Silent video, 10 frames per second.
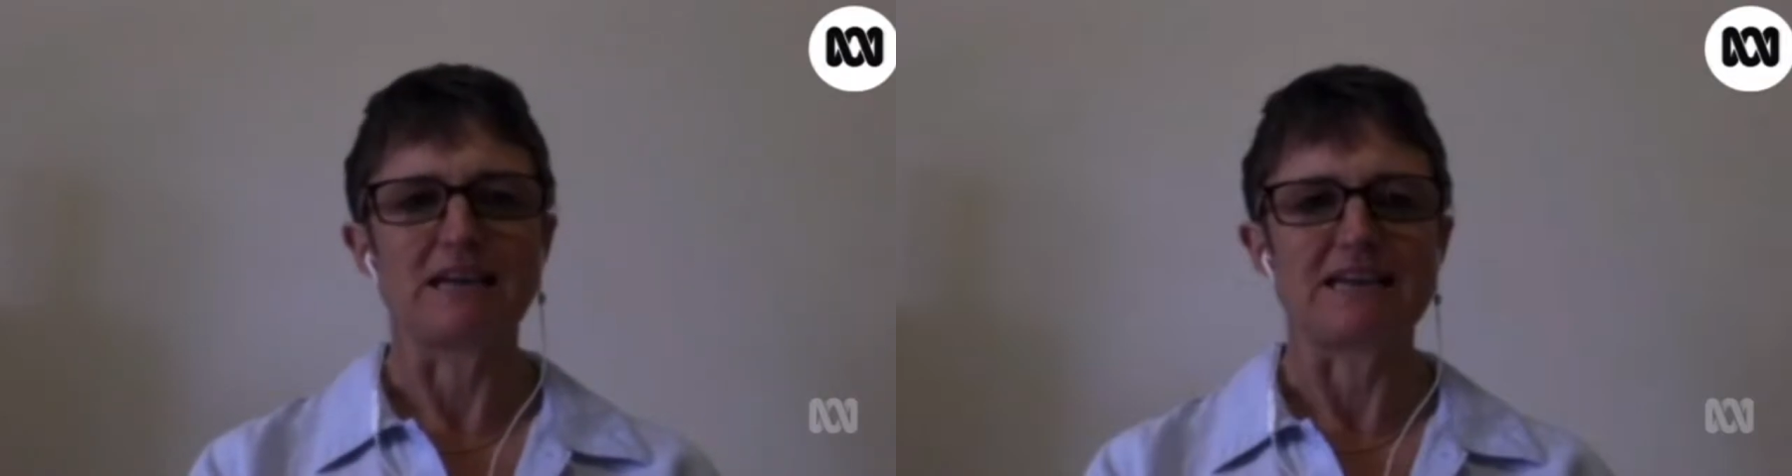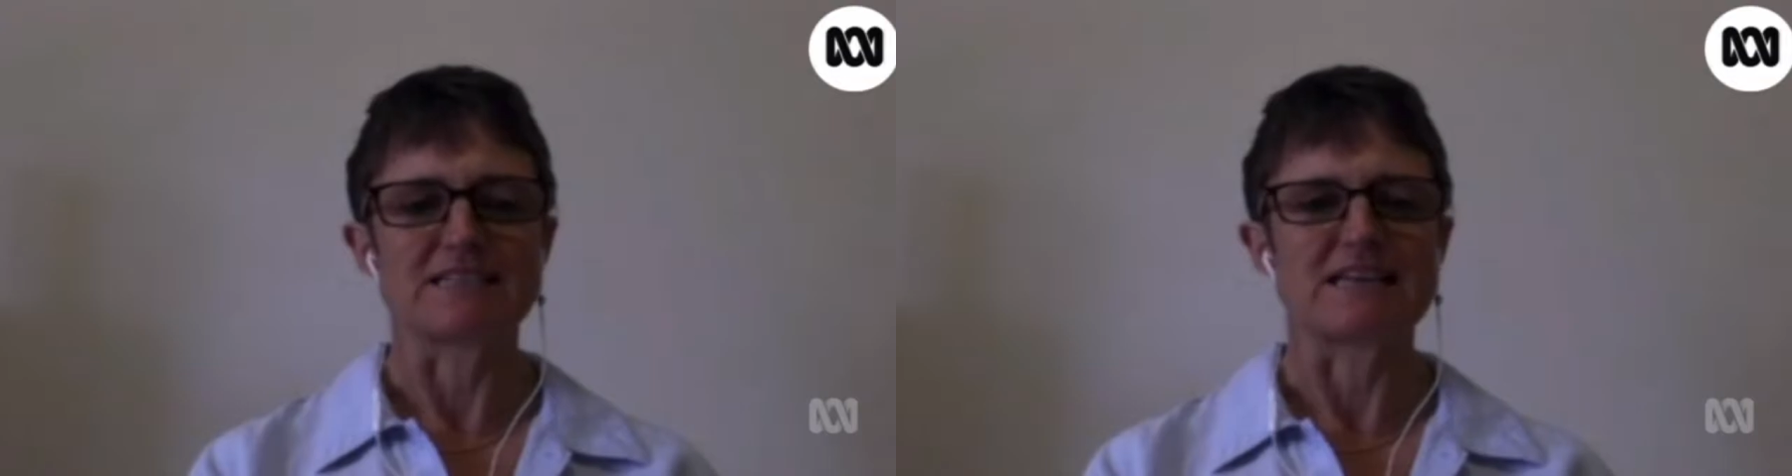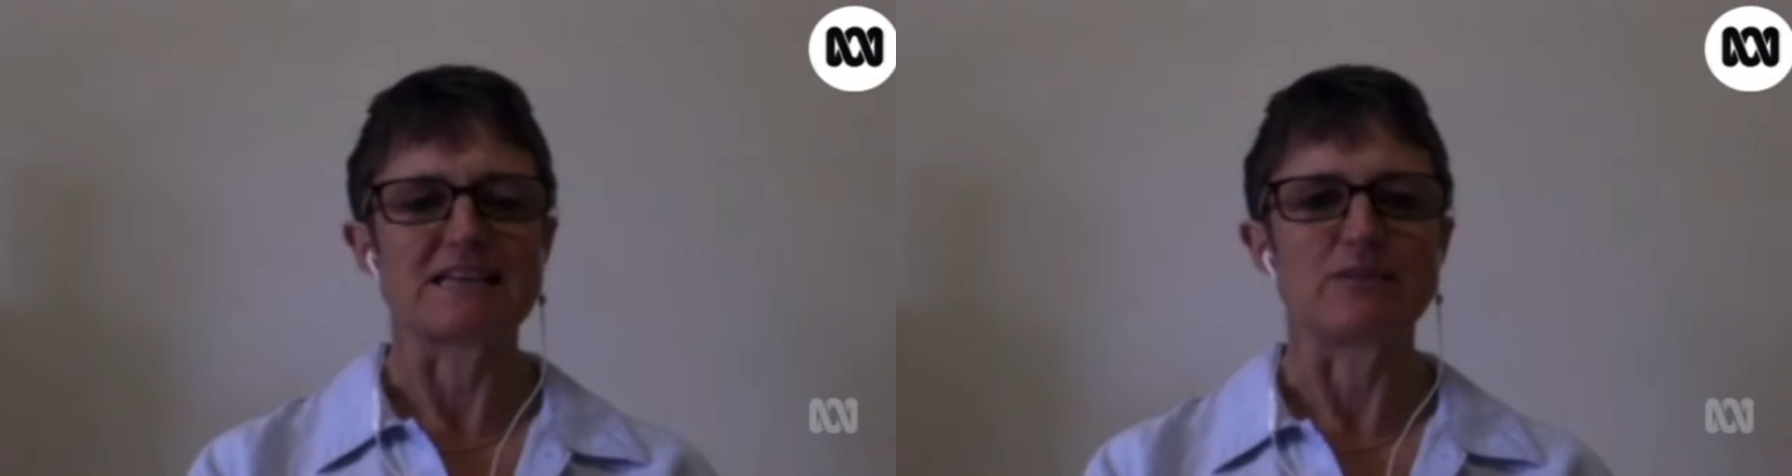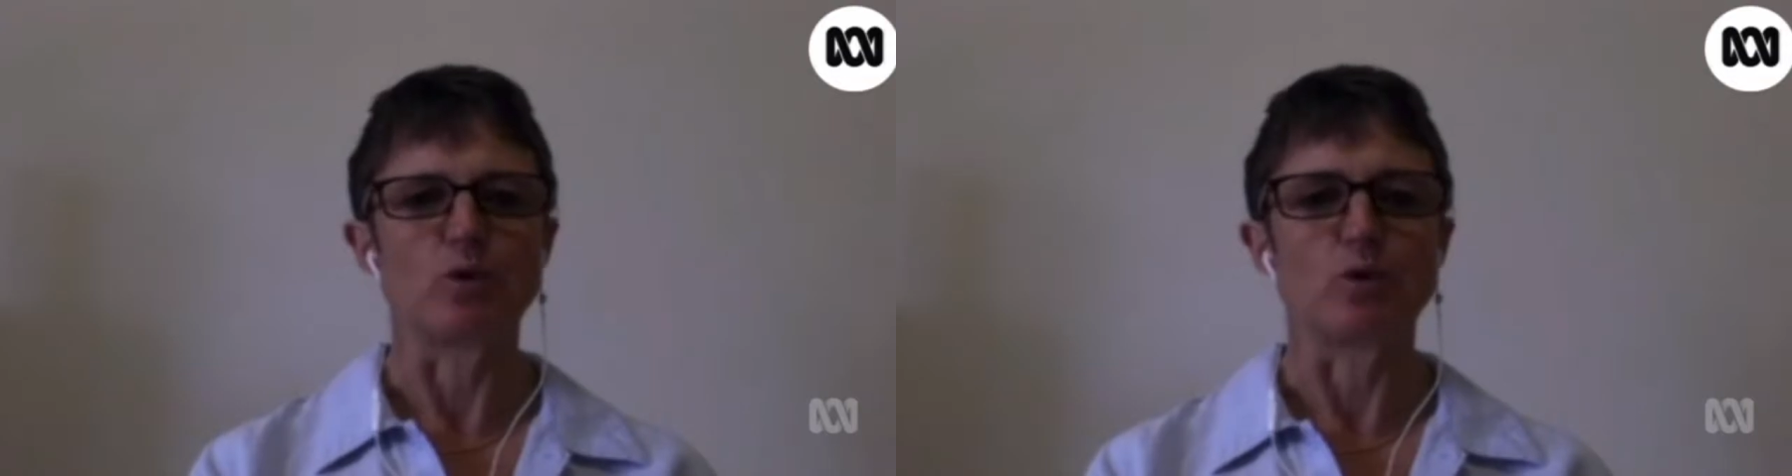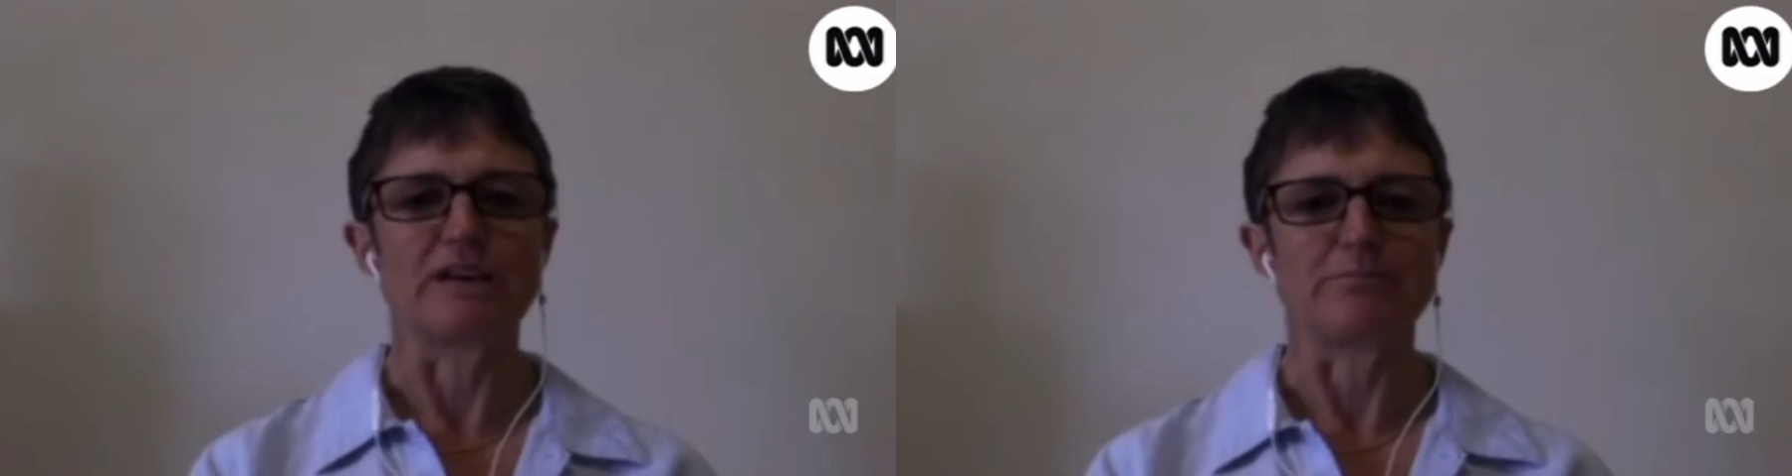seen what
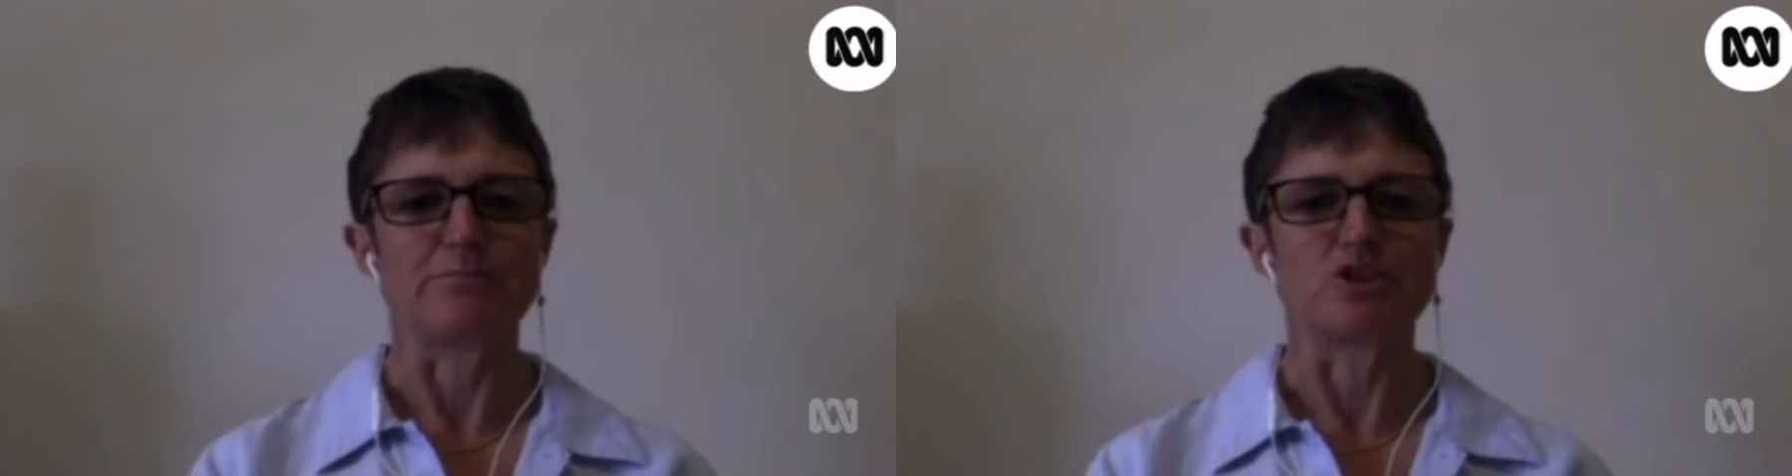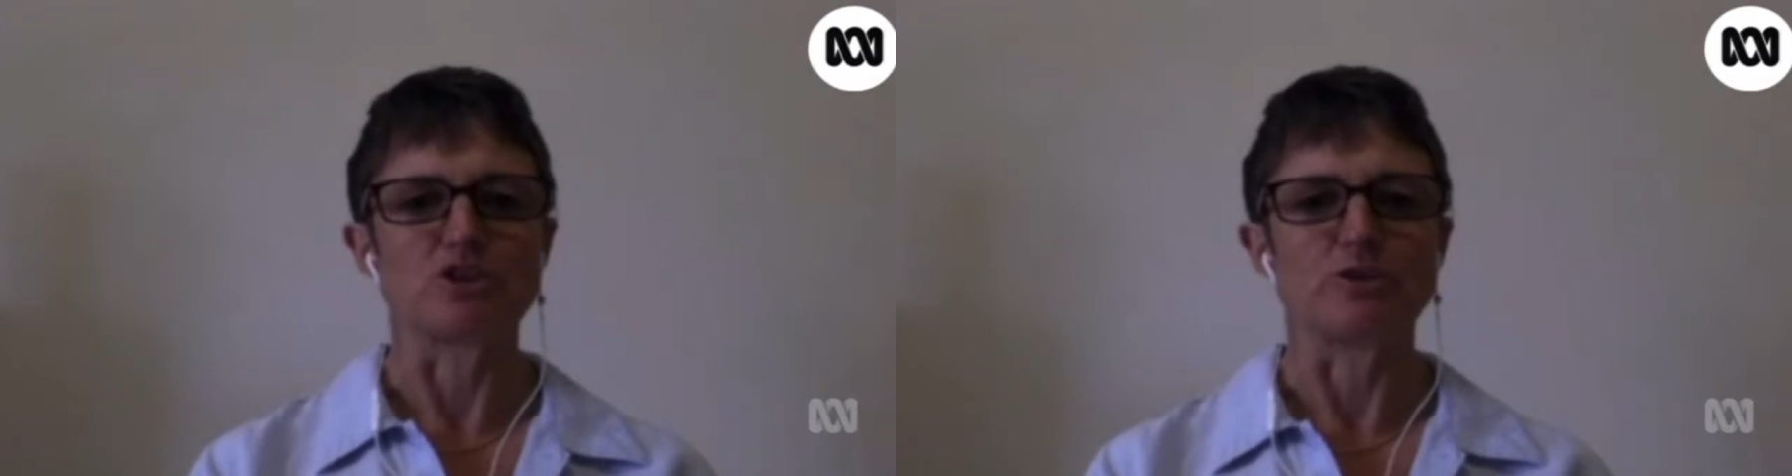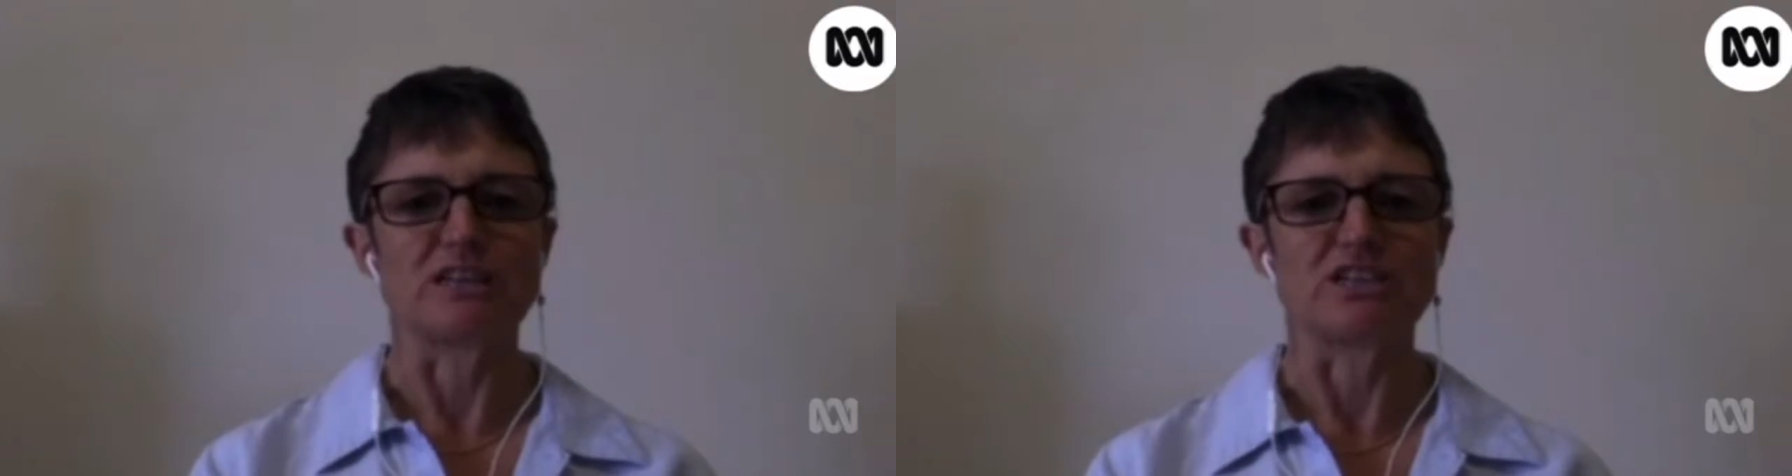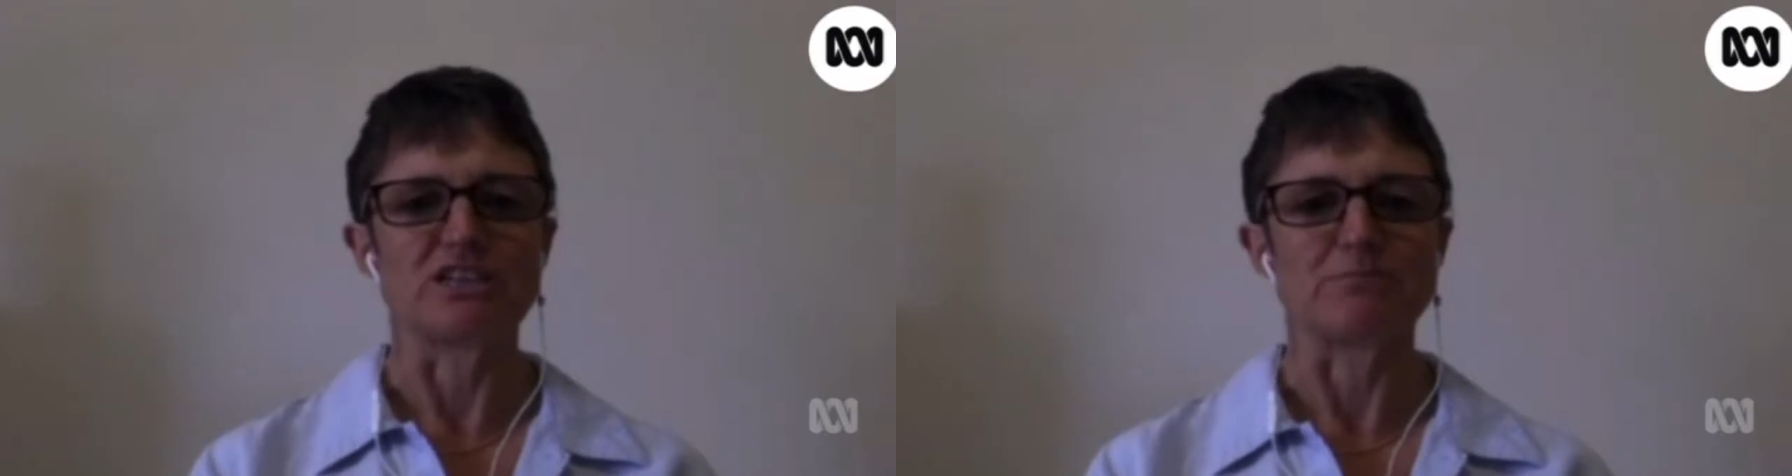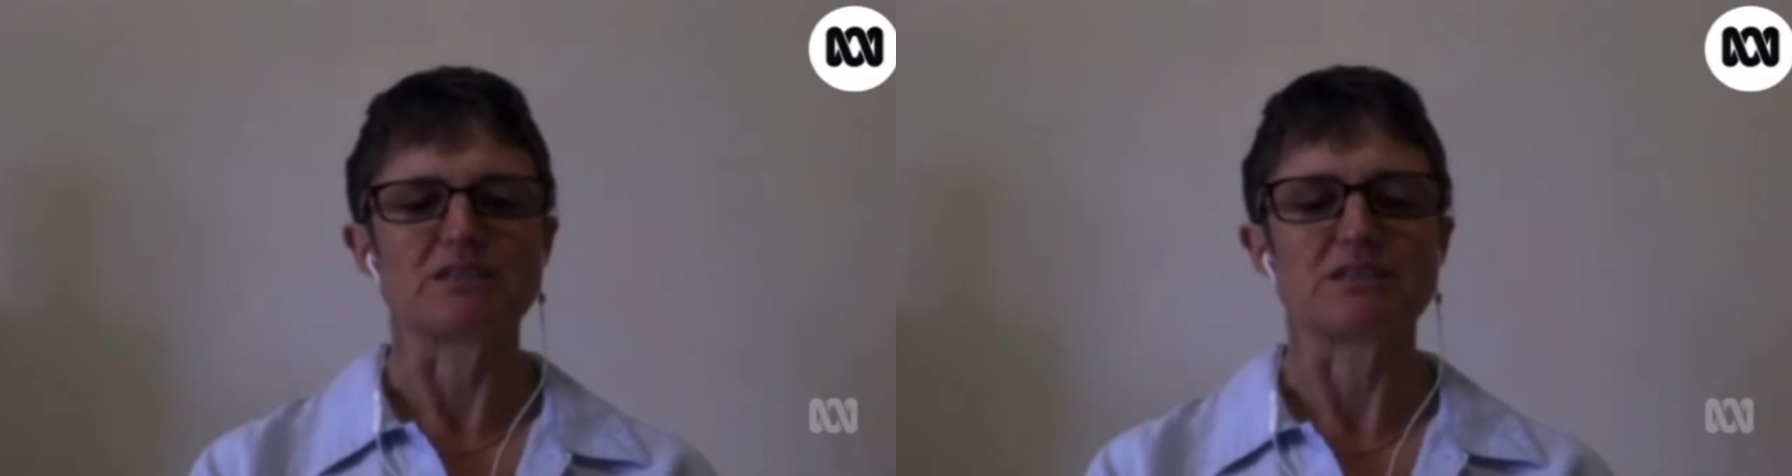happens on their ships.